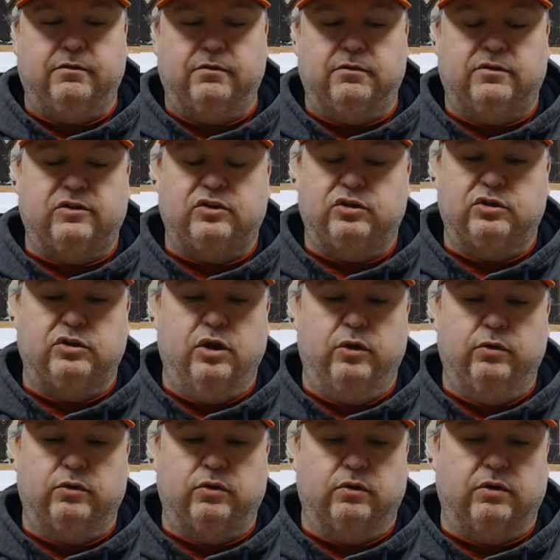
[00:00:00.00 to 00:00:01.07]

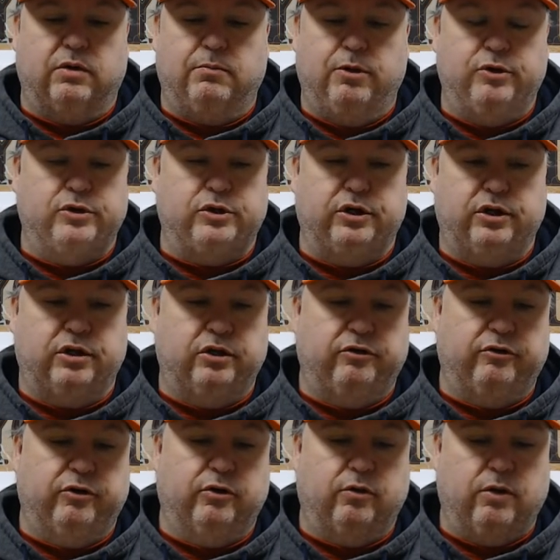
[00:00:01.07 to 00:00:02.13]
stoked on the motion
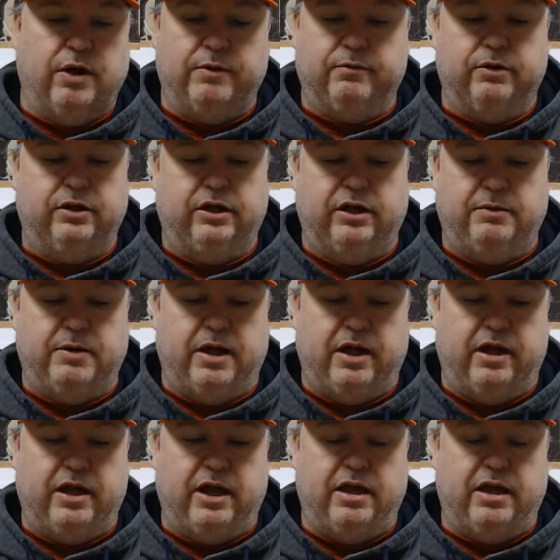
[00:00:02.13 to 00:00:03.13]
control. I really am not.